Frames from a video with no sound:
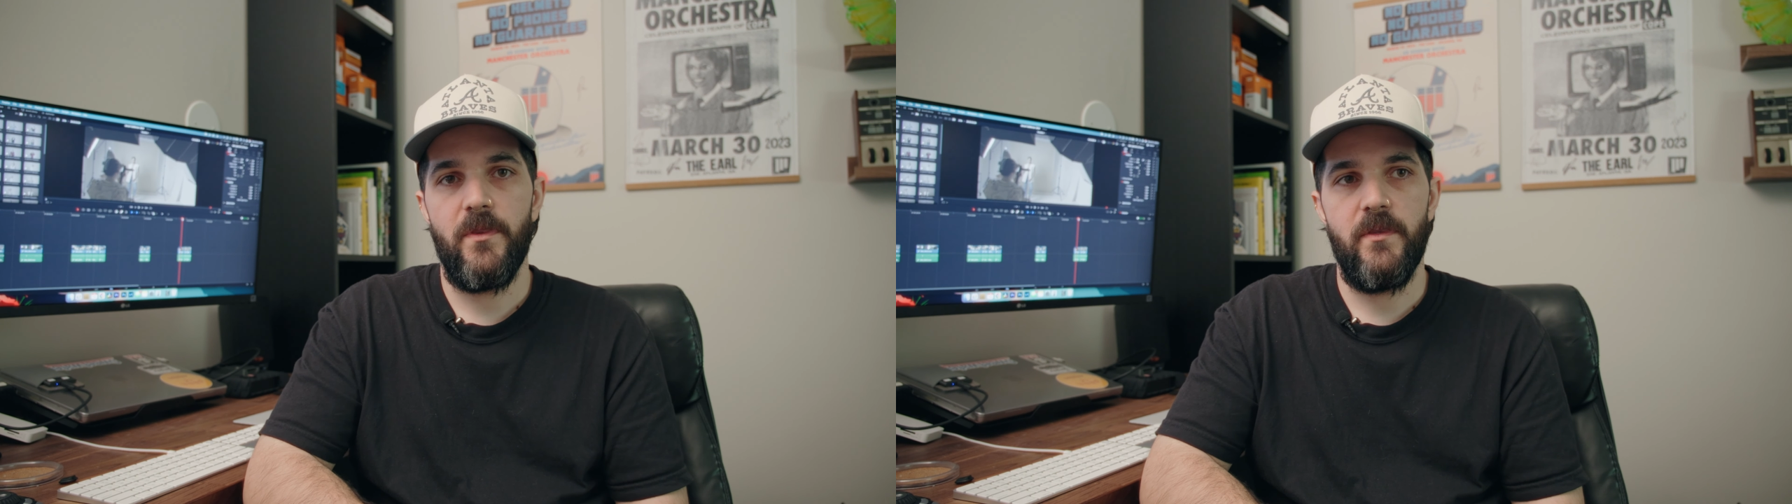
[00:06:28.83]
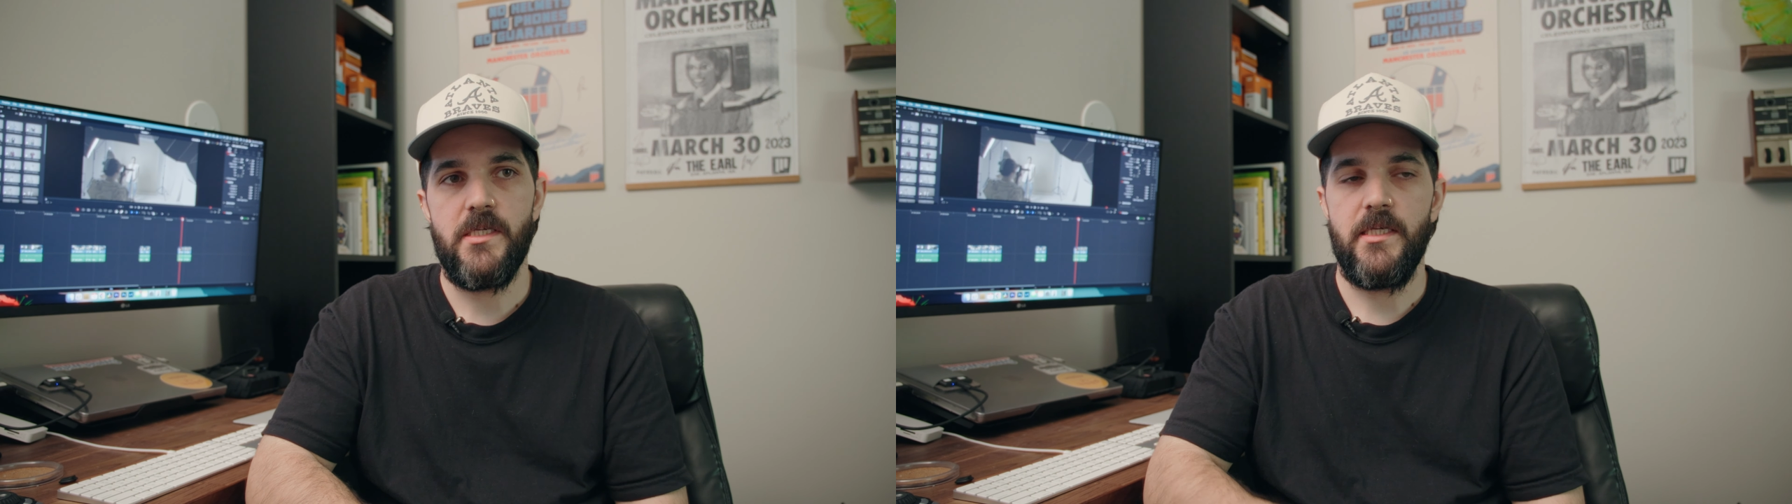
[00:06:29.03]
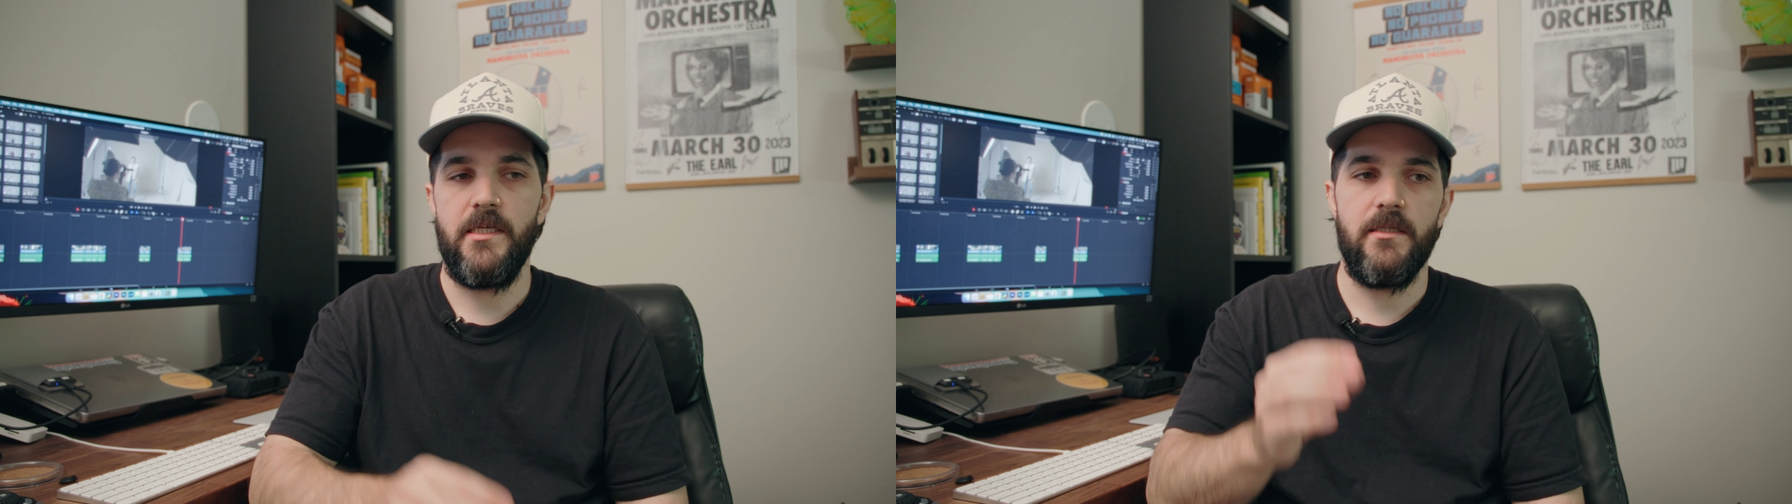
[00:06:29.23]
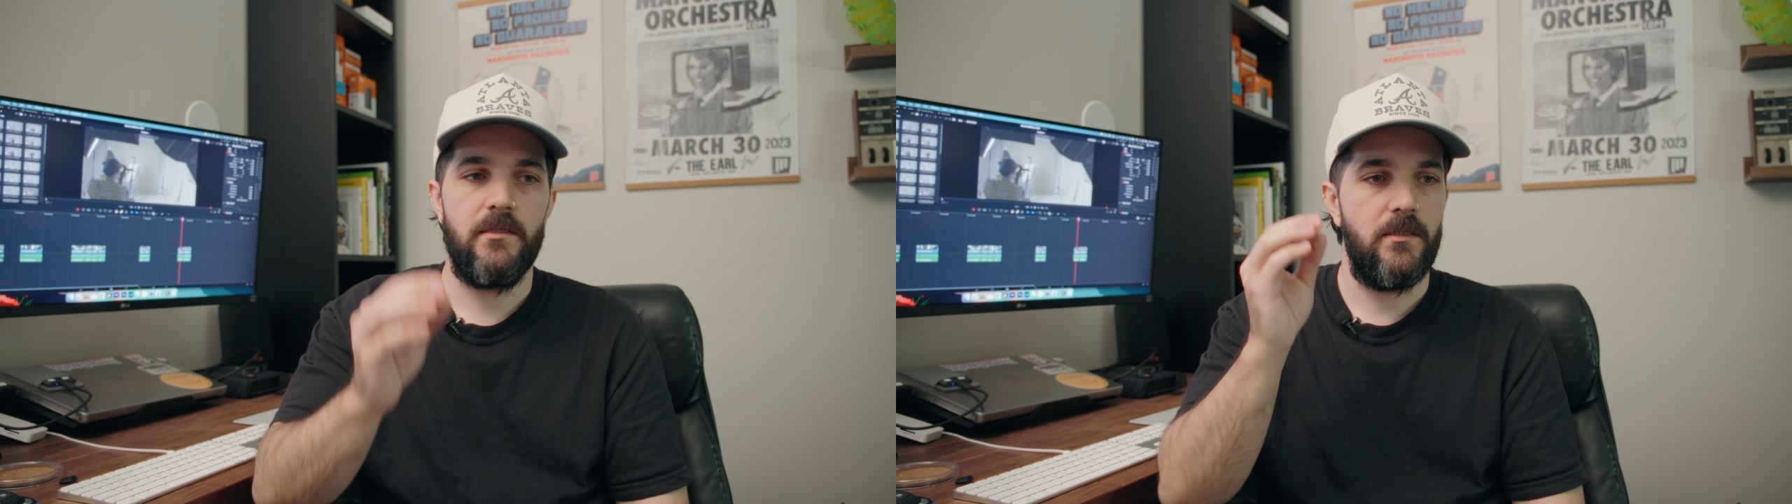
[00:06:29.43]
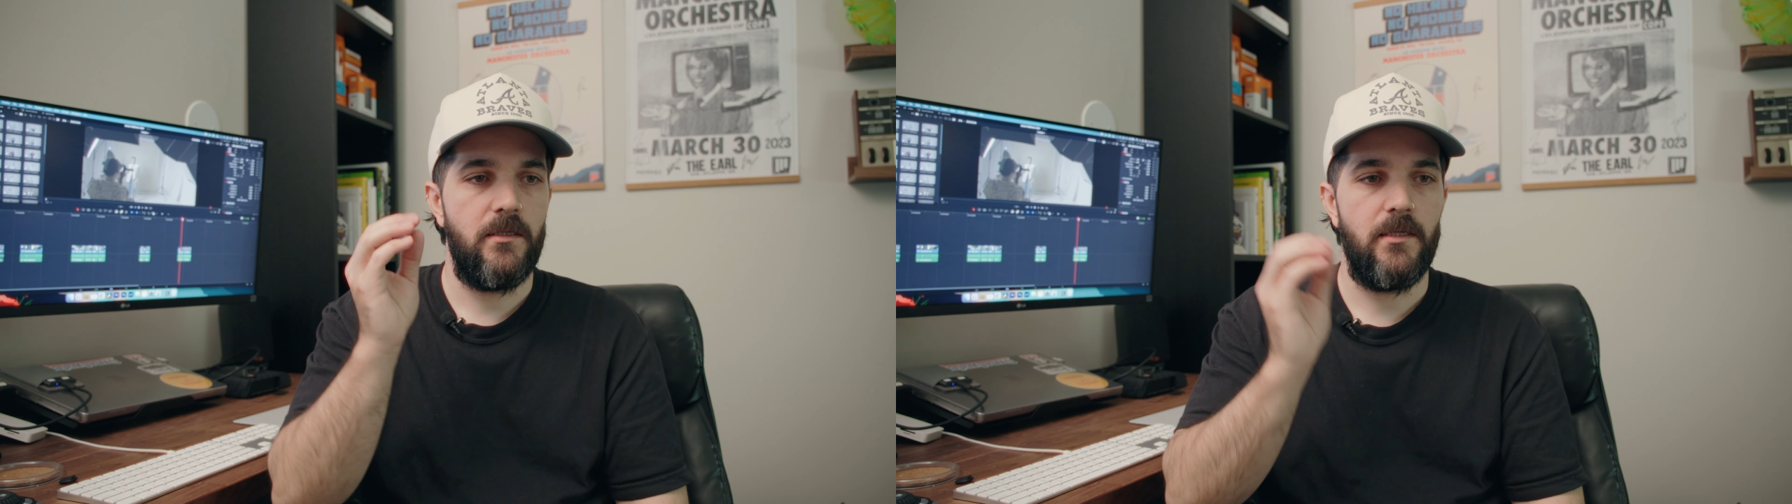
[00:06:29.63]
This
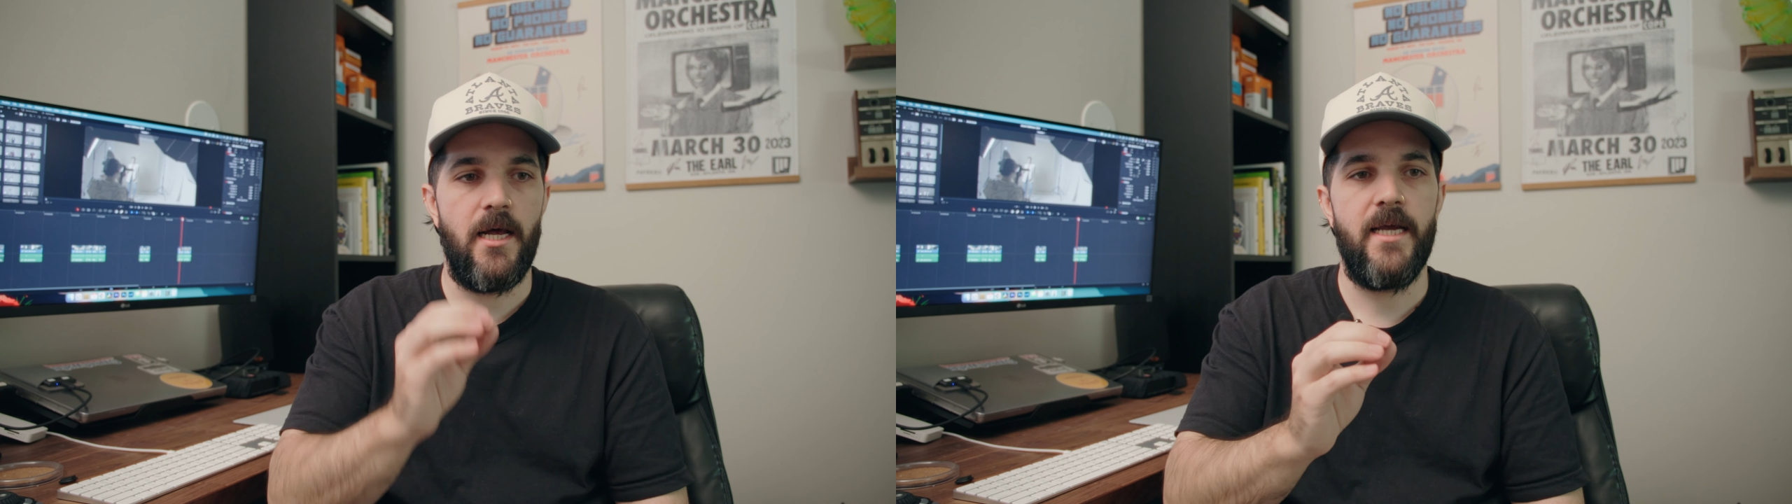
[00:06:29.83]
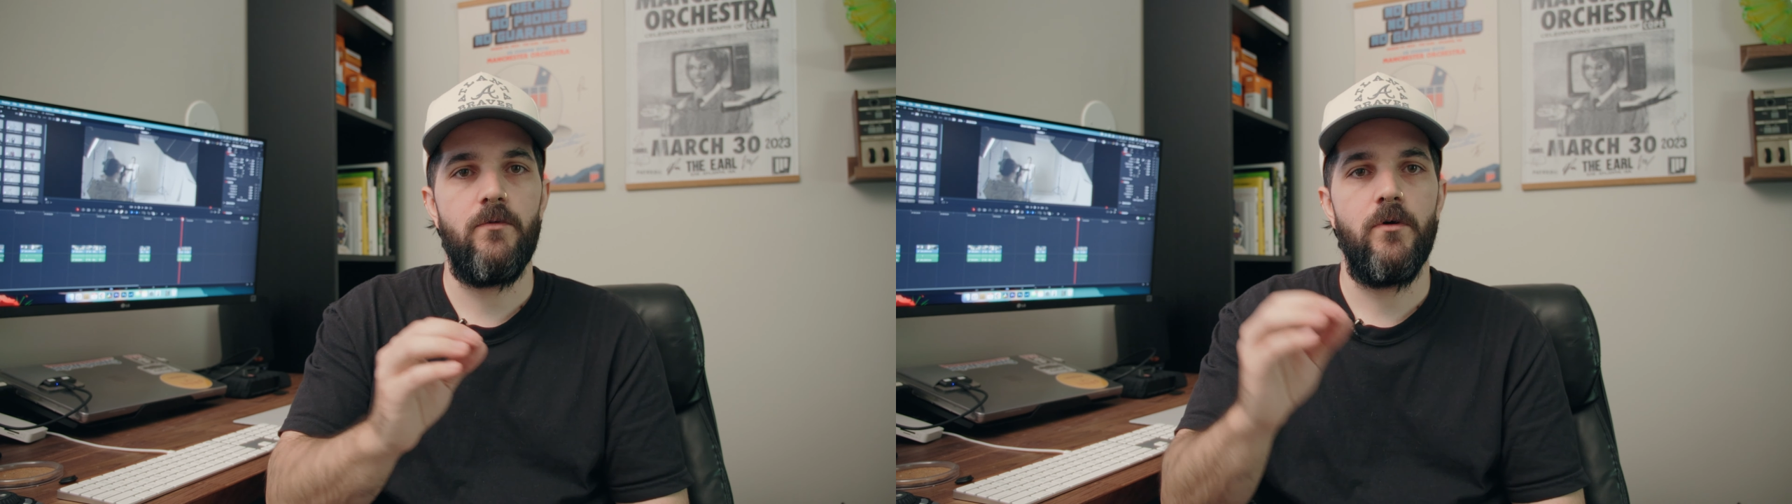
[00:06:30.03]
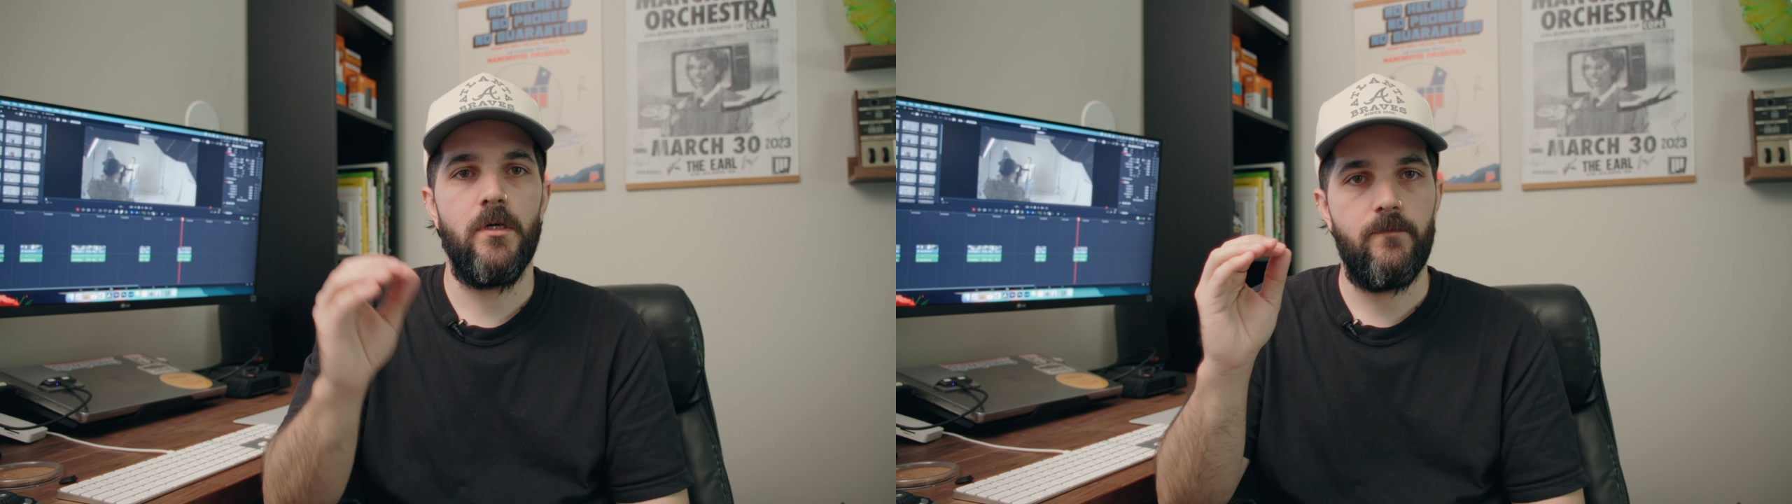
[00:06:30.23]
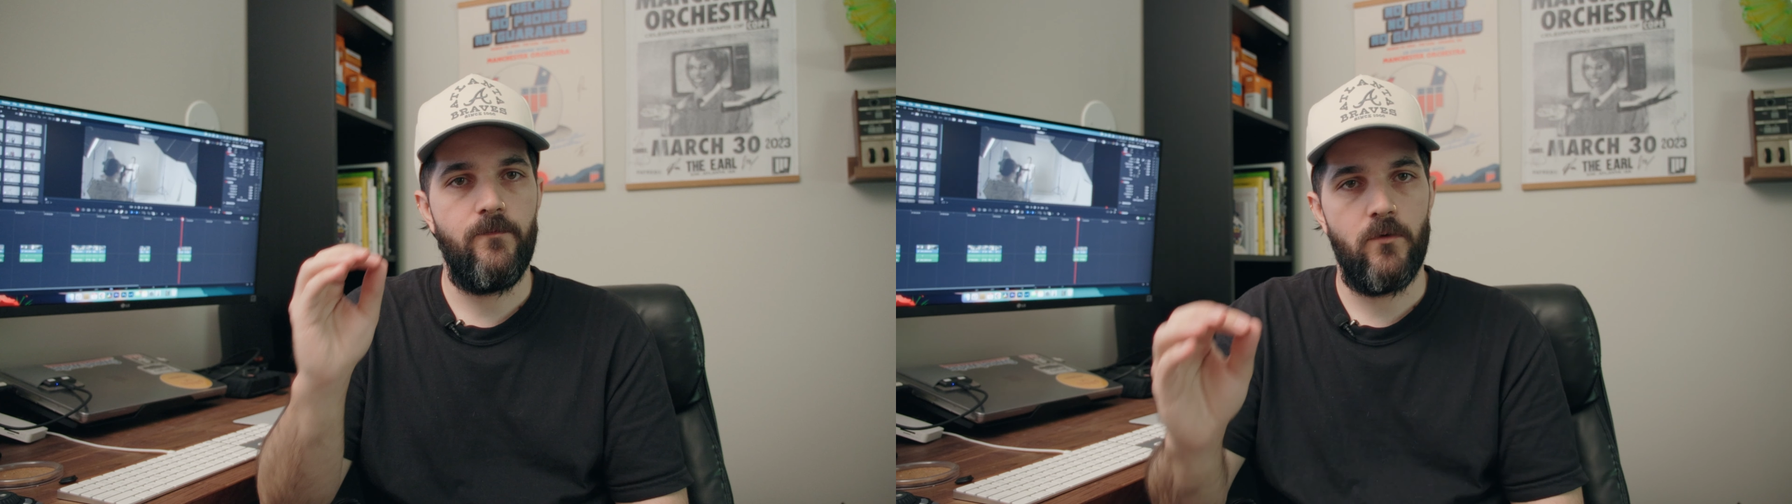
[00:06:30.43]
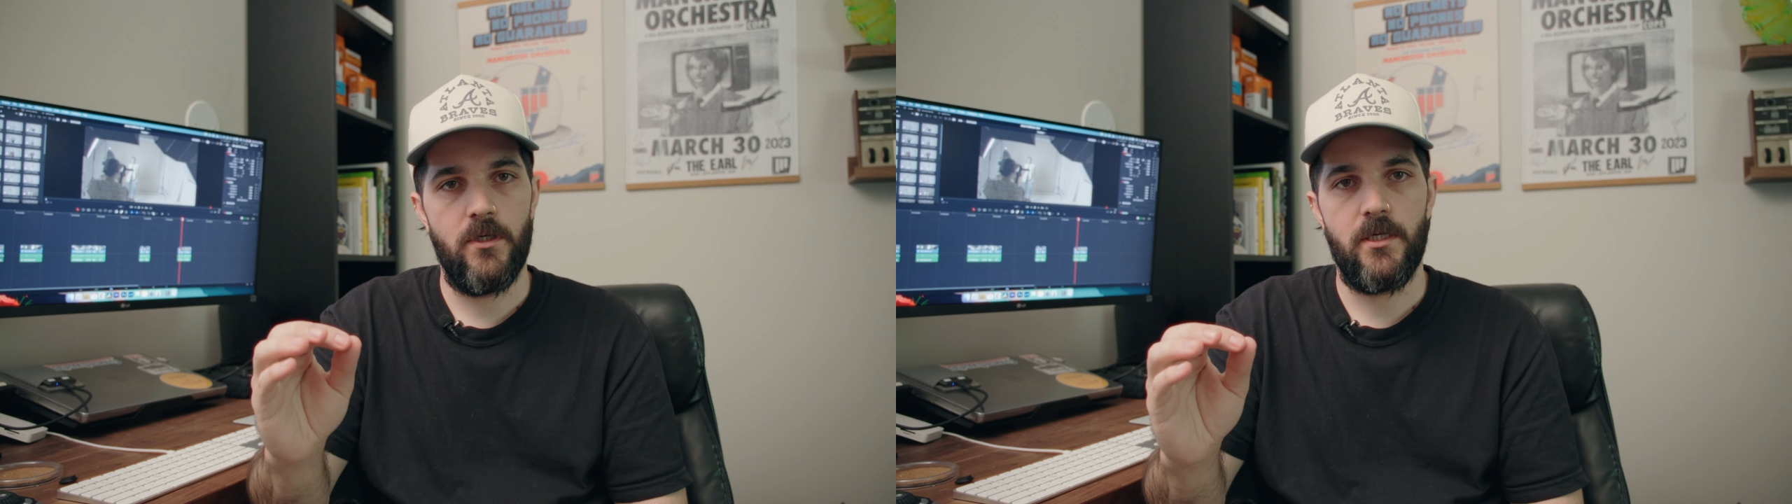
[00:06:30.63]
is client work for